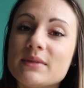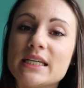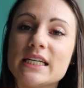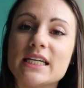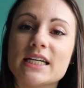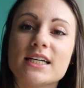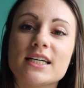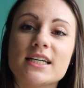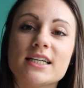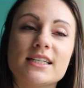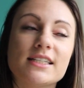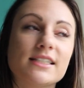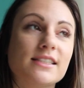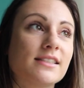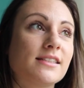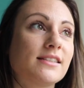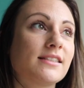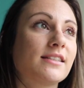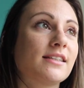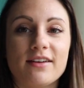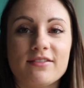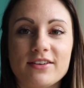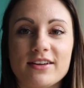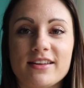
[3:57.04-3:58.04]

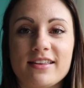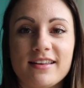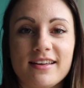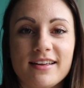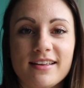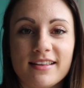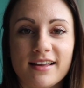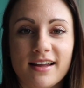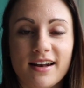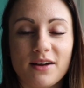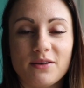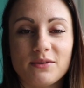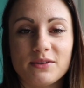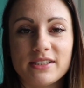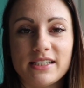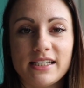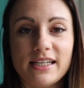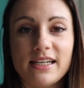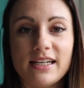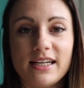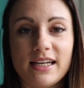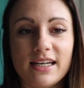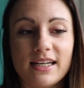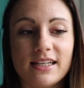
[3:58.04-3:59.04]
because everything that I was
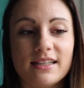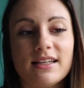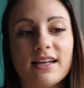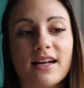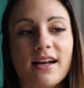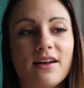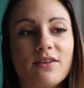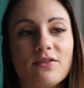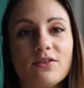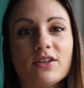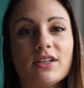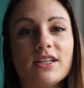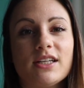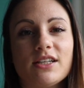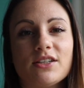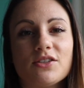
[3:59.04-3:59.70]
eating and that I really